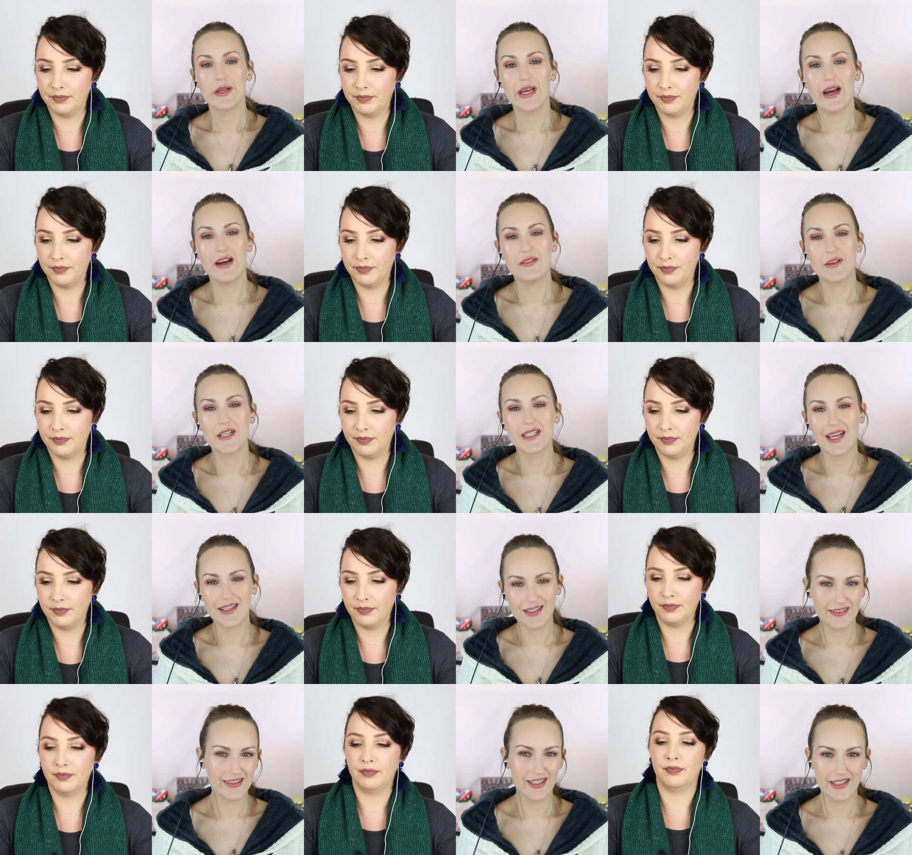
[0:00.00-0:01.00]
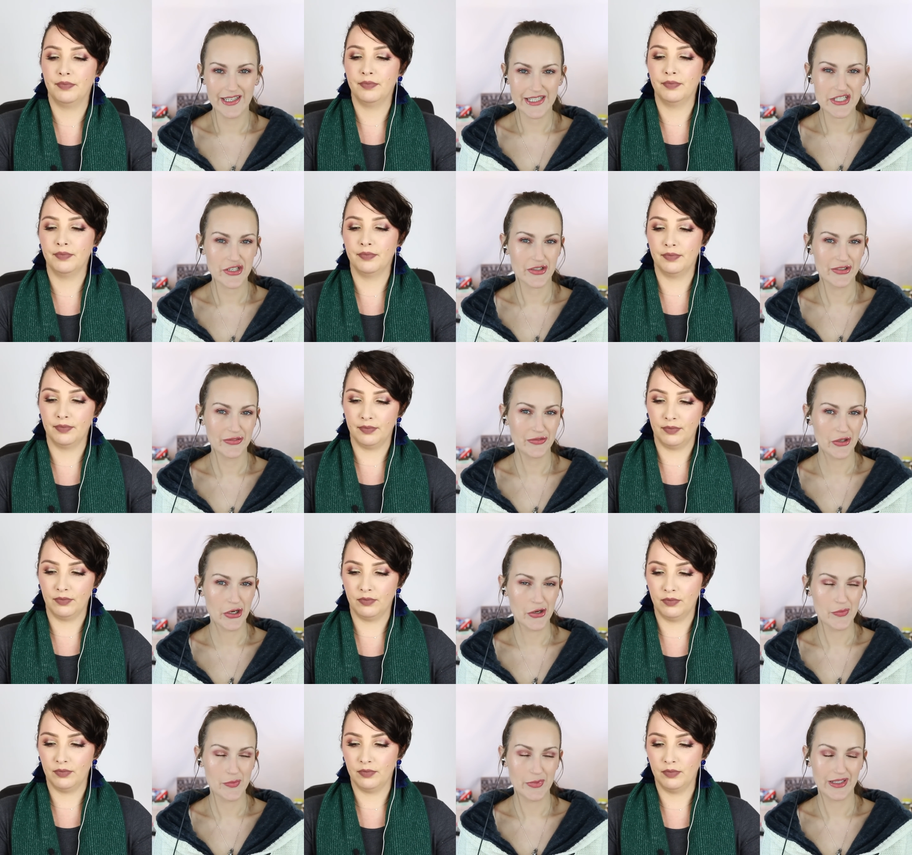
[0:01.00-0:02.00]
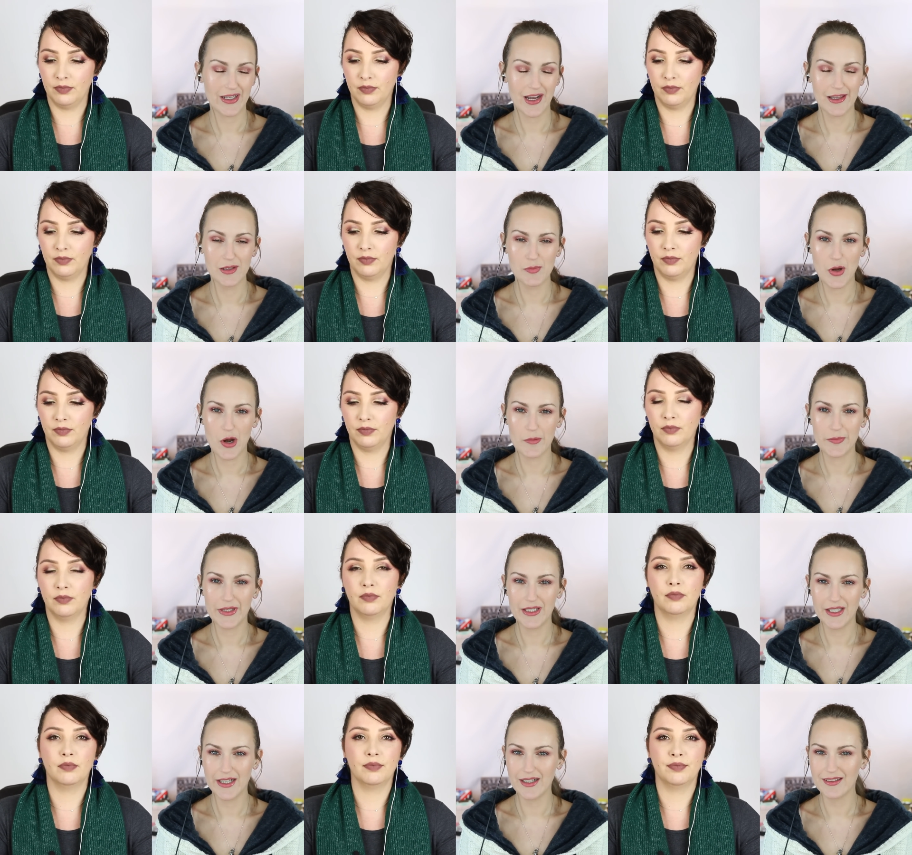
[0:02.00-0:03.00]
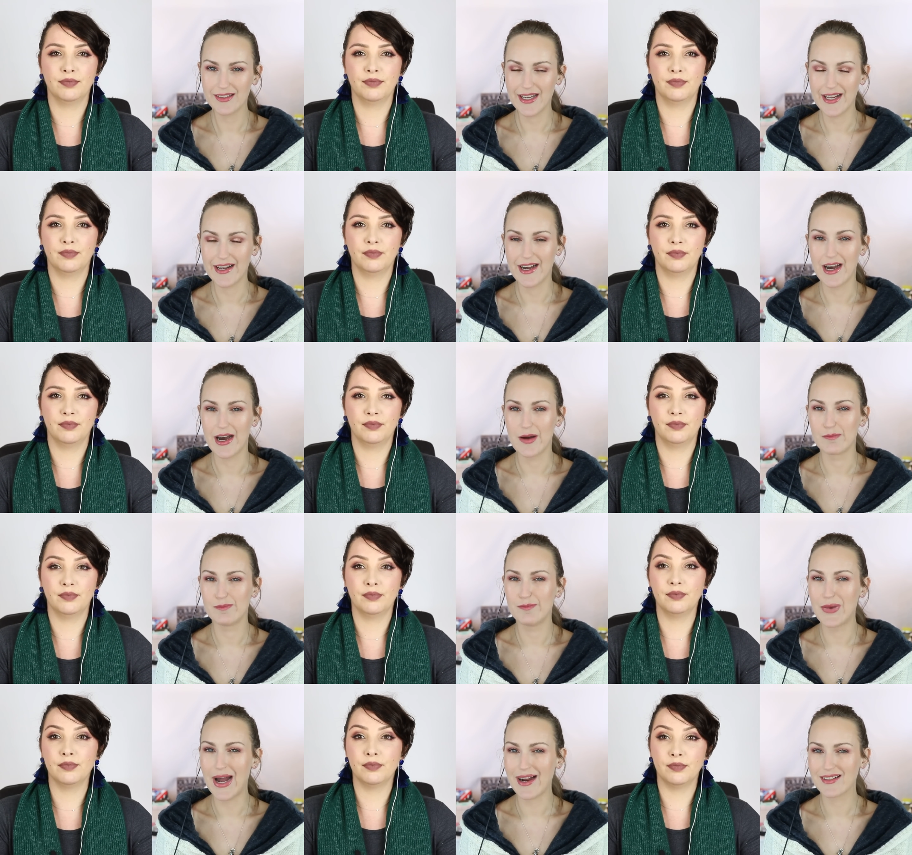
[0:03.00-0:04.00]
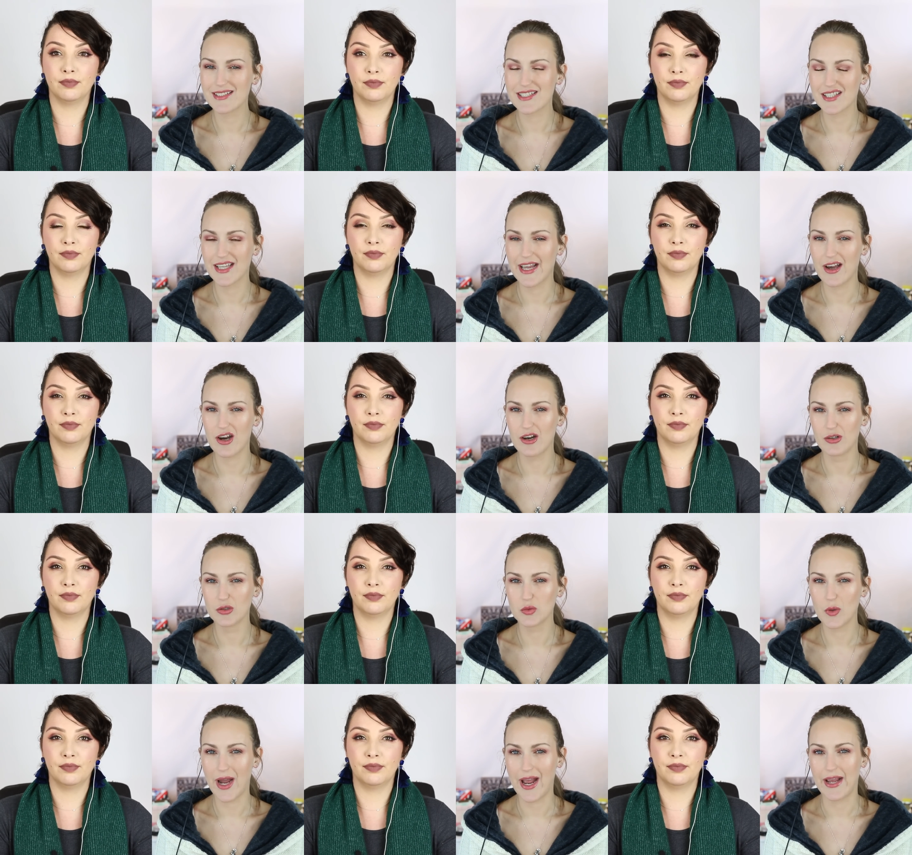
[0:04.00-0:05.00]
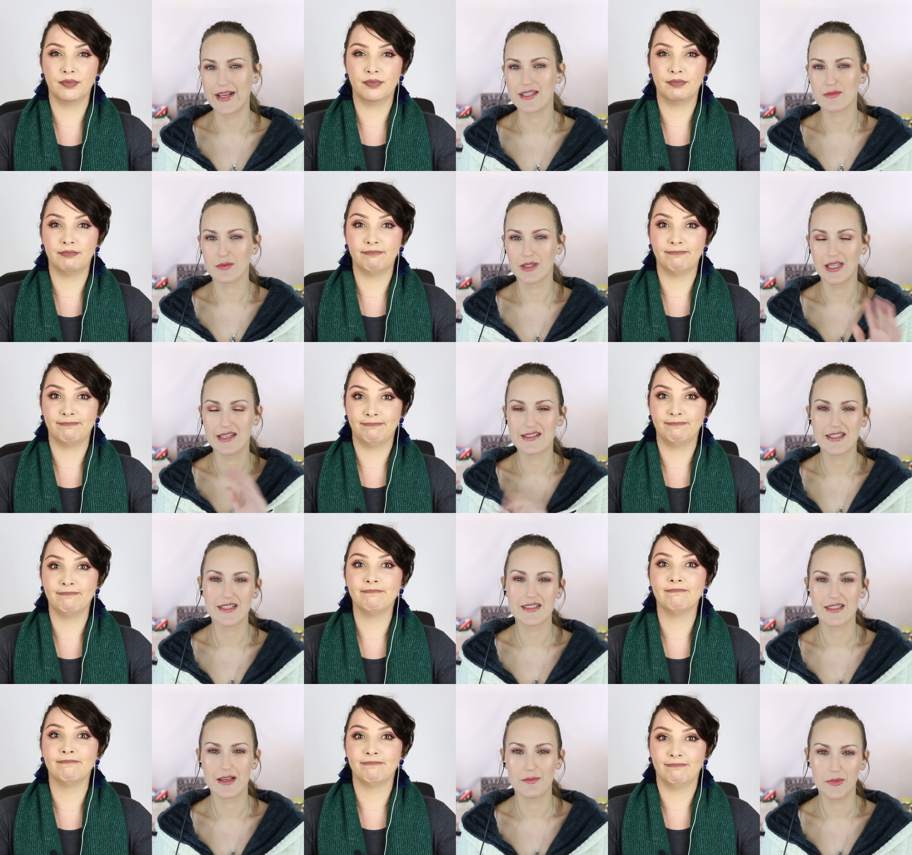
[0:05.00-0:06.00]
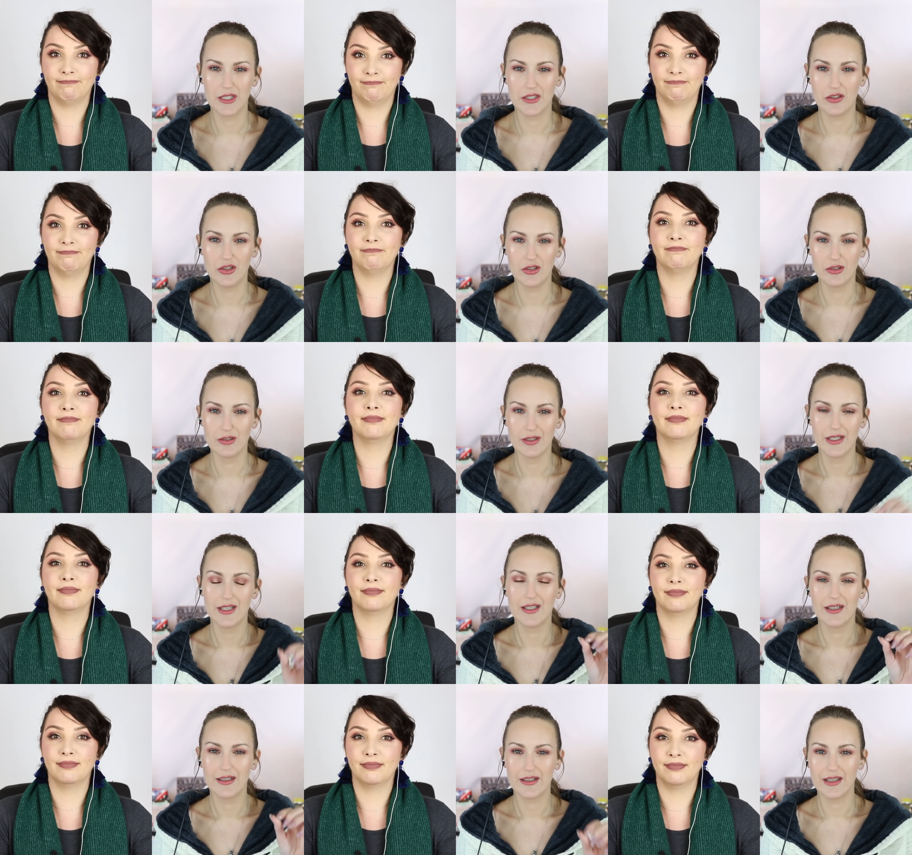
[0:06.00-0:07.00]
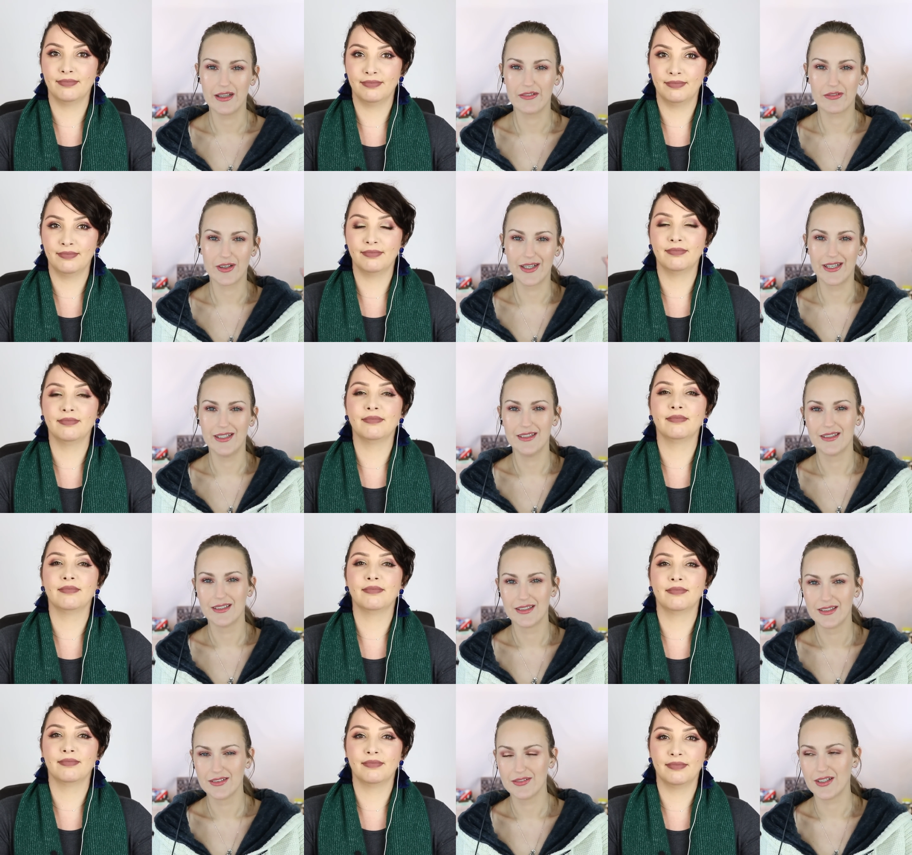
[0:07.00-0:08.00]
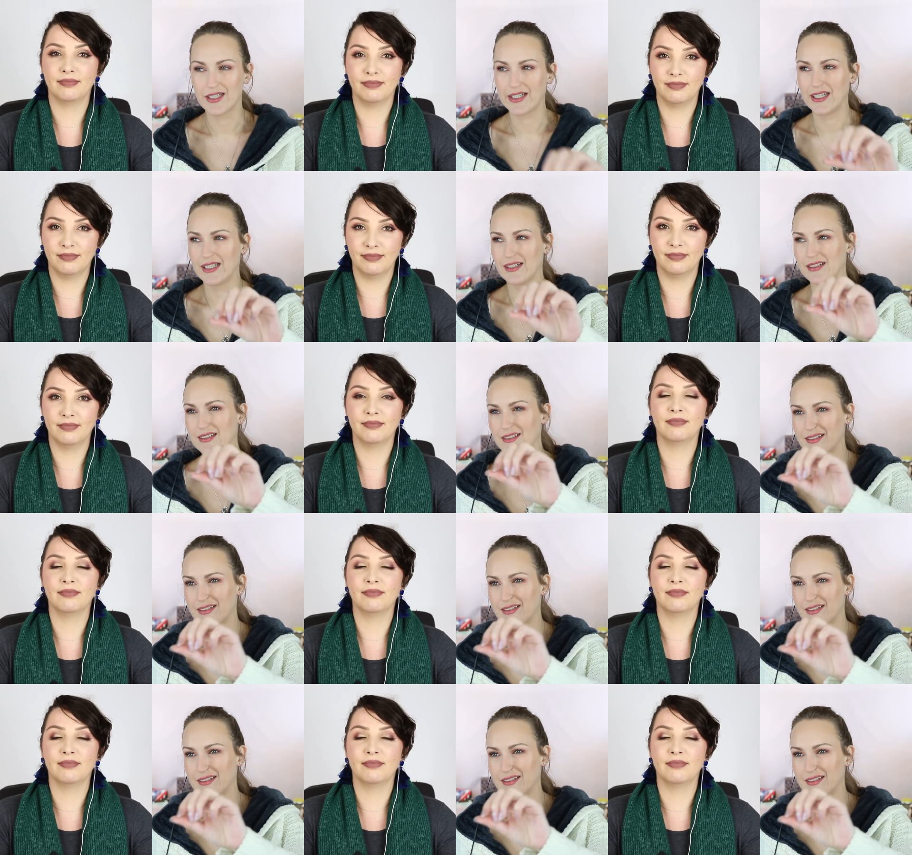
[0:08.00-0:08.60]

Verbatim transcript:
Speaker 1: We have another collection from Colourpop here. They are back to their old ways, releasing something new every fucking